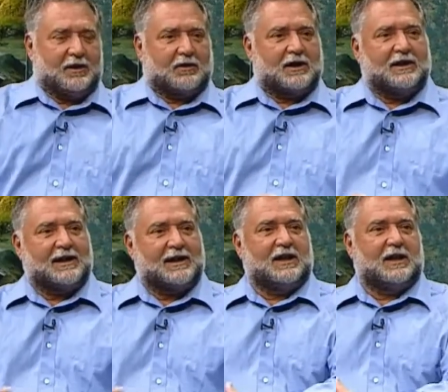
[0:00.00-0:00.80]
it or
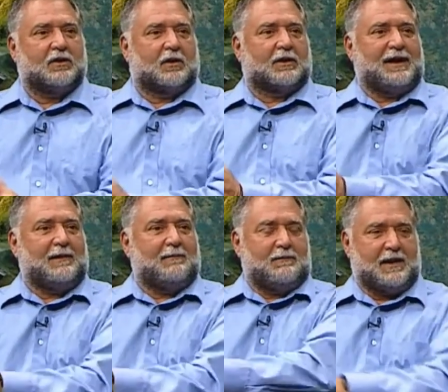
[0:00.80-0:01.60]
collecting it or
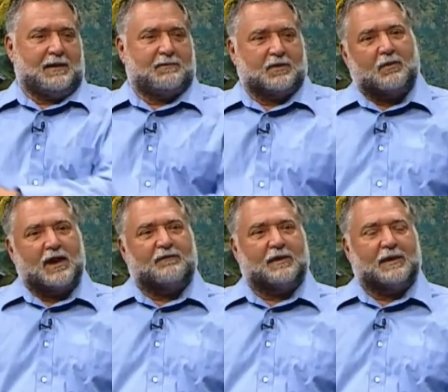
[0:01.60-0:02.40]
keeping people
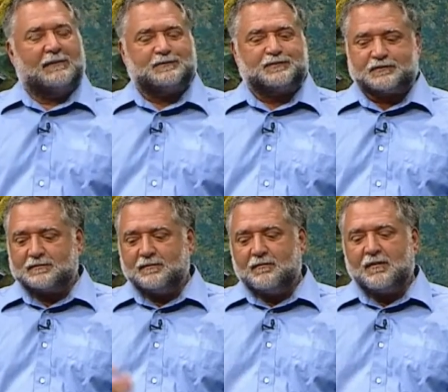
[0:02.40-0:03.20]
away from it.
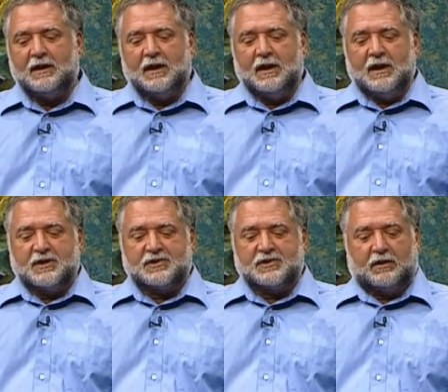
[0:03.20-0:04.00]

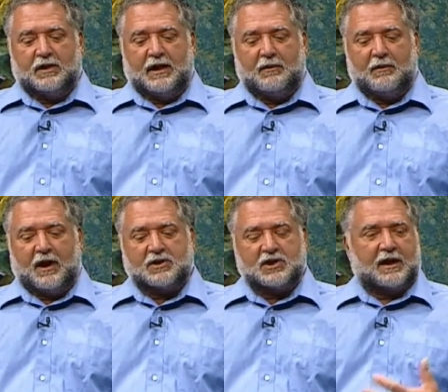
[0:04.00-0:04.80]
So here we
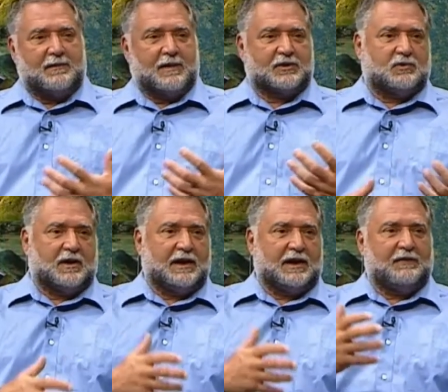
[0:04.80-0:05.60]
are talking about
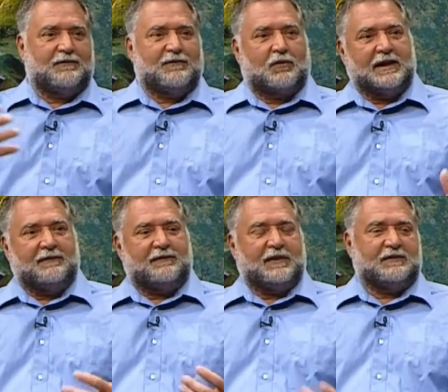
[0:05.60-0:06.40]
20,
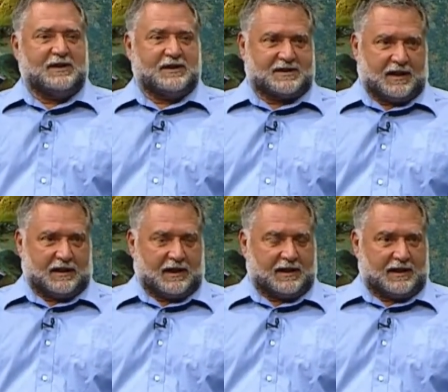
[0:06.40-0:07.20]
40, 50
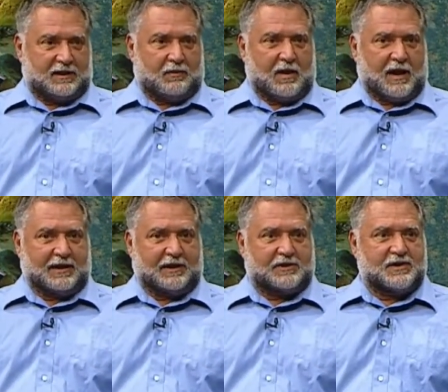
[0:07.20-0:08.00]
cent a kilowatt
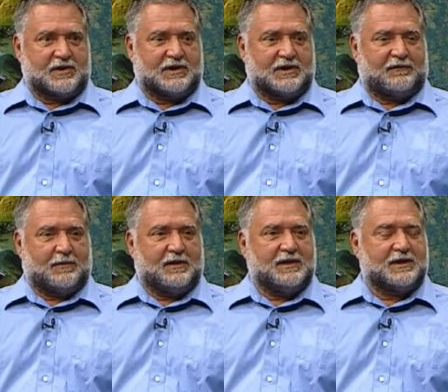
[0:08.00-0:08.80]
electricity
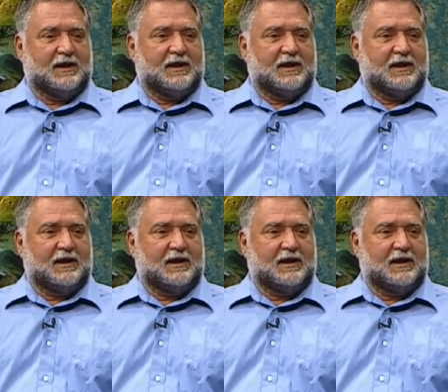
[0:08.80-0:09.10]
from these